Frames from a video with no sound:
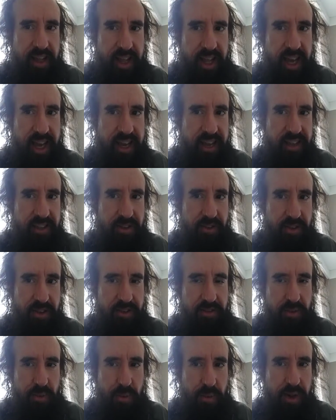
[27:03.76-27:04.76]
clacking
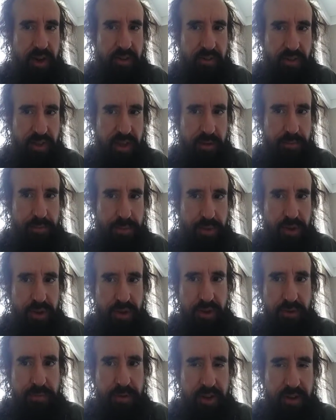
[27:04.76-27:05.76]
noise. We're waiting for that
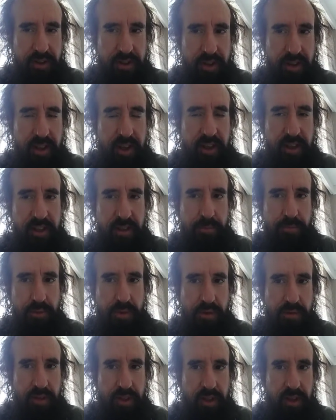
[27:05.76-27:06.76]
billiard ball to
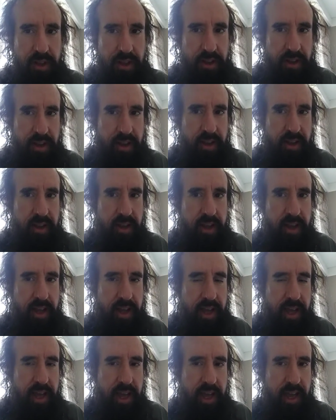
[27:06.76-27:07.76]
move along.
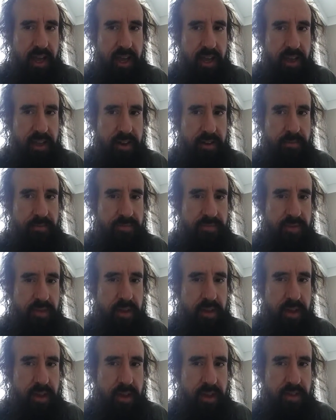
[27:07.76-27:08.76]
And
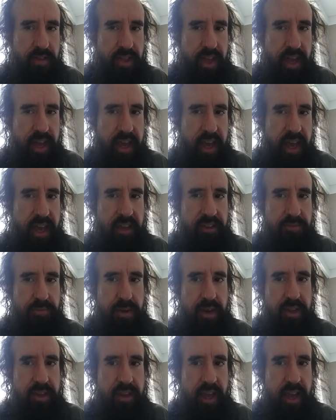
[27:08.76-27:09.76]
that
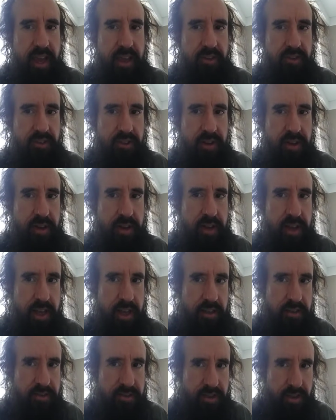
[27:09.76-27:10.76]
expectation
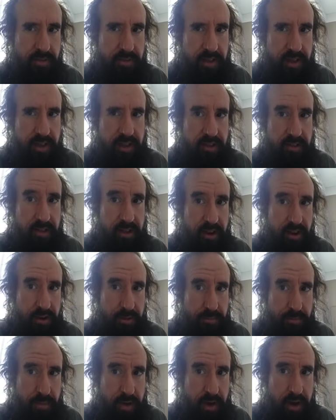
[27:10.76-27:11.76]
is something that's in our
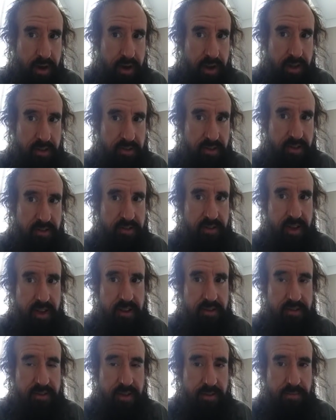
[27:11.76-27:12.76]
minds. It's
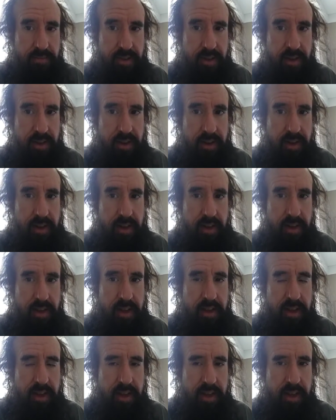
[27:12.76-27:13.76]
not something
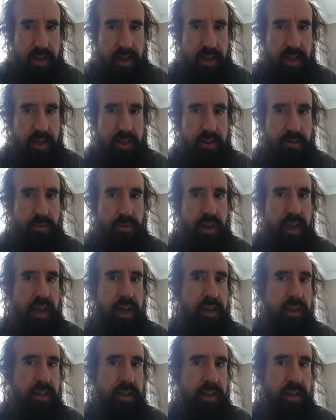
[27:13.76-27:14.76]
in
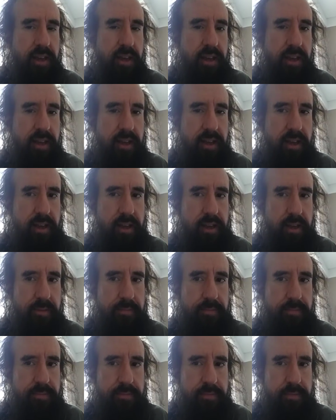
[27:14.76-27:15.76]
reality.
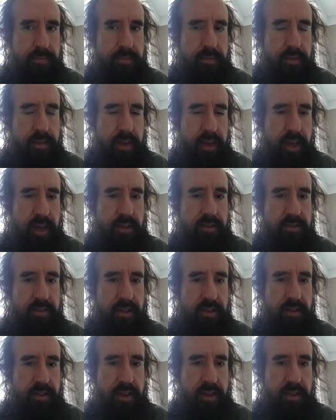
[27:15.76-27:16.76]
It's
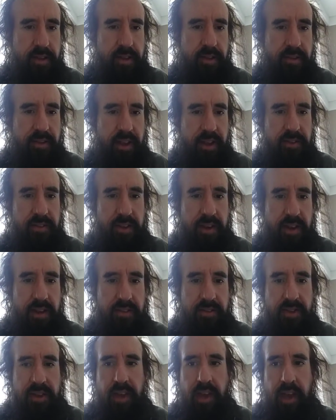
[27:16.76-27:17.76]
something that necessity
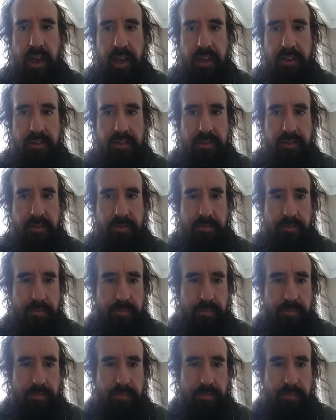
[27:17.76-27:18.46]
is in us.